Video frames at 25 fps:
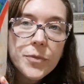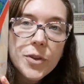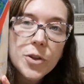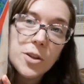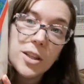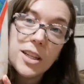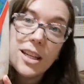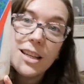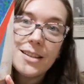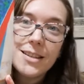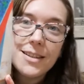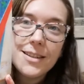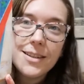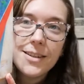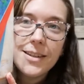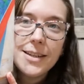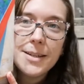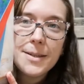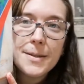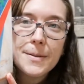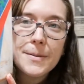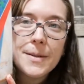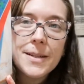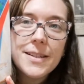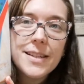on the other
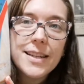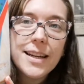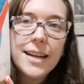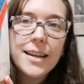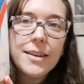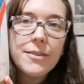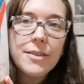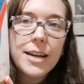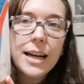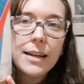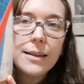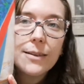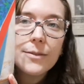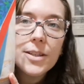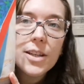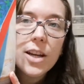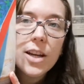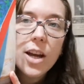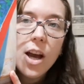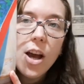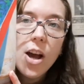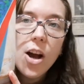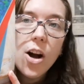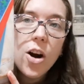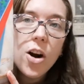side, so I won't turn it around,
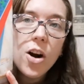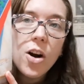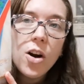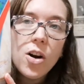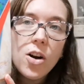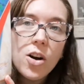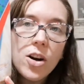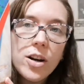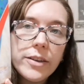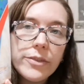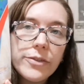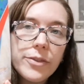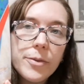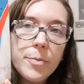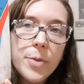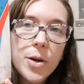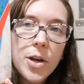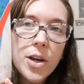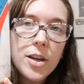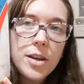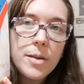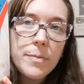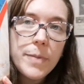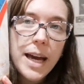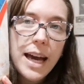of
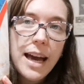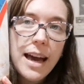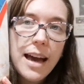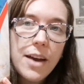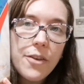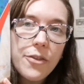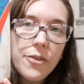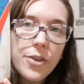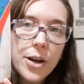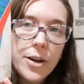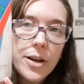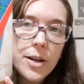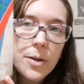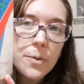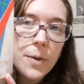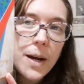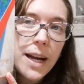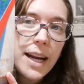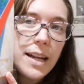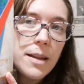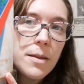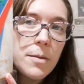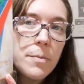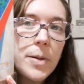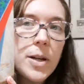Pooh Bear floating
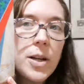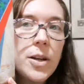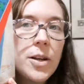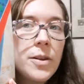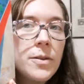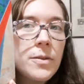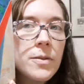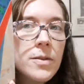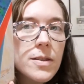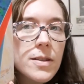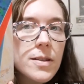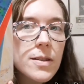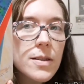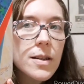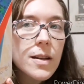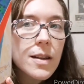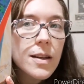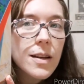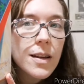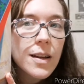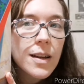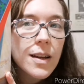away in balloons.